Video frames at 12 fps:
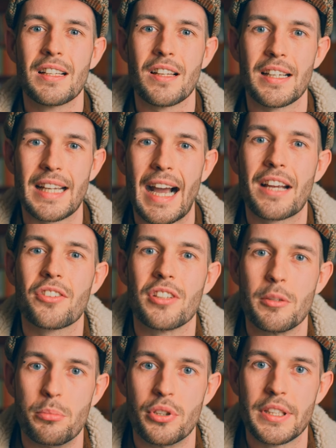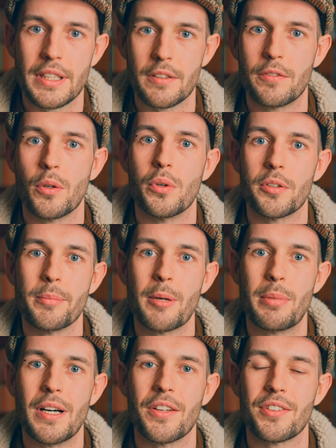like actually bringing forward my
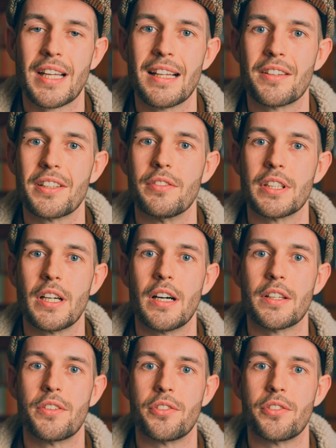personality in regards